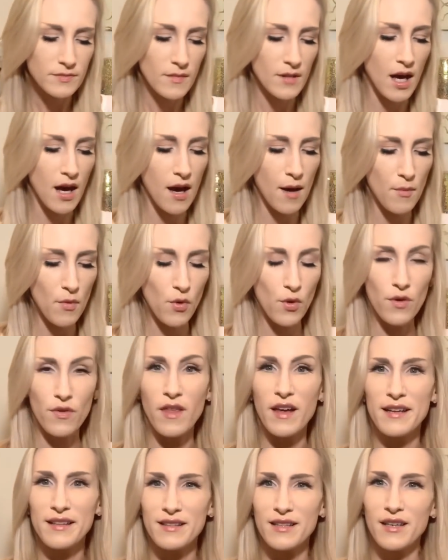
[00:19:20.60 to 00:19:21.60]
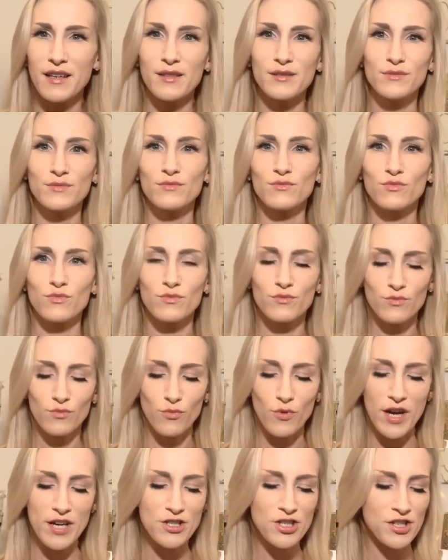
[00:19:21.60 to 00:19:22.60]
um, or like the
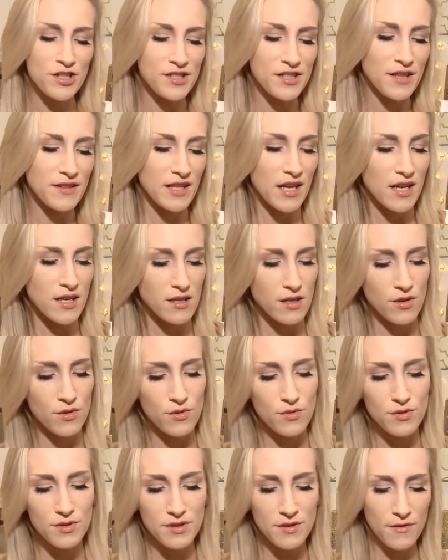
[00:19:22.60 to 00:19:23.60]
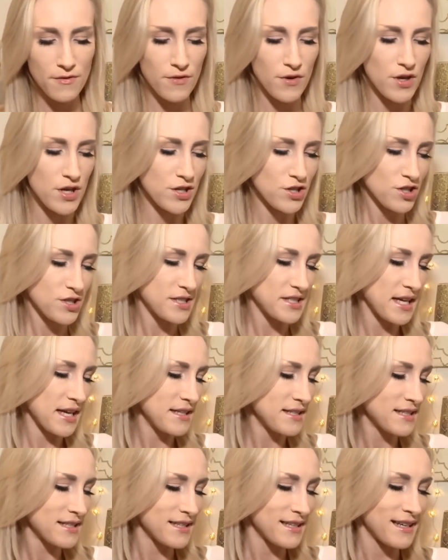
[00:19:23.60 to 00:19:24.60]
rations that they use for each
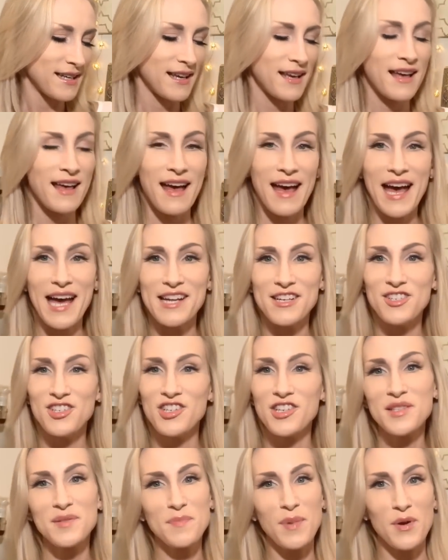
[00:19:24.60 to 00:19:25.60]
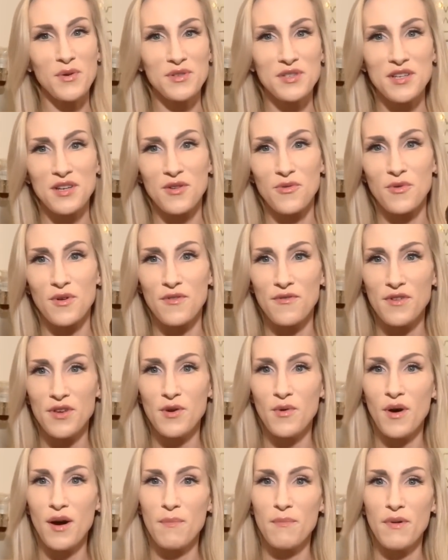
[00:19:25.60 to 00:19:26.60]
scent. I just posted a
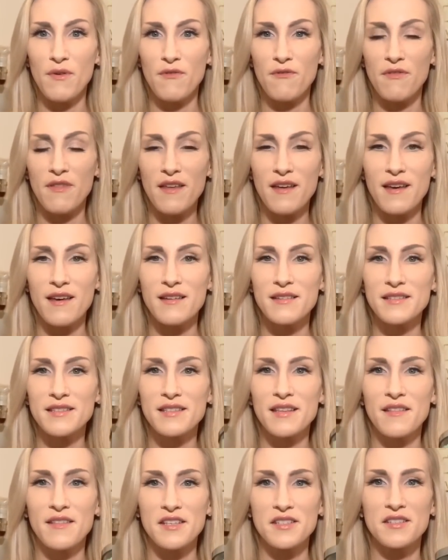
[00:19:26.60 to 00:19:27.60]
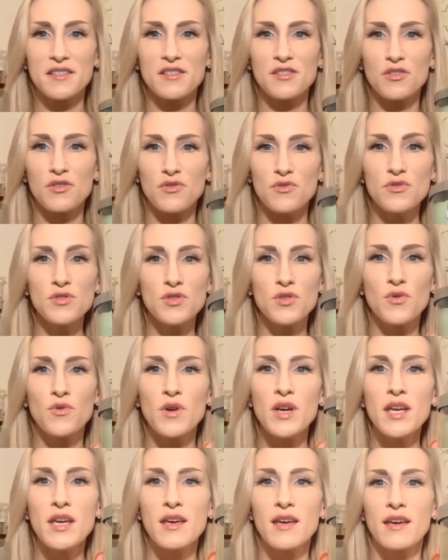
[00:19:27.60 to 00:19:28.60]
review up of this. This is Goose
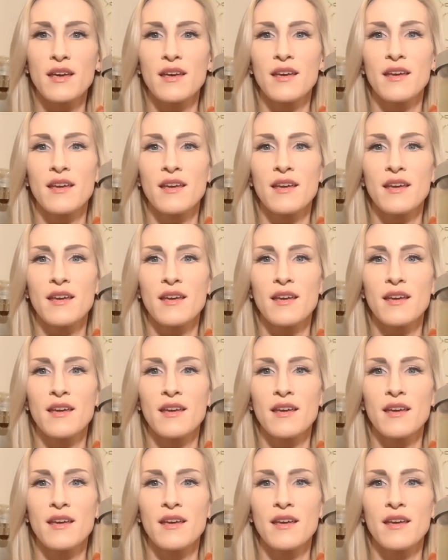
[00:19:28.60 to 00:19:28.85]
Creek.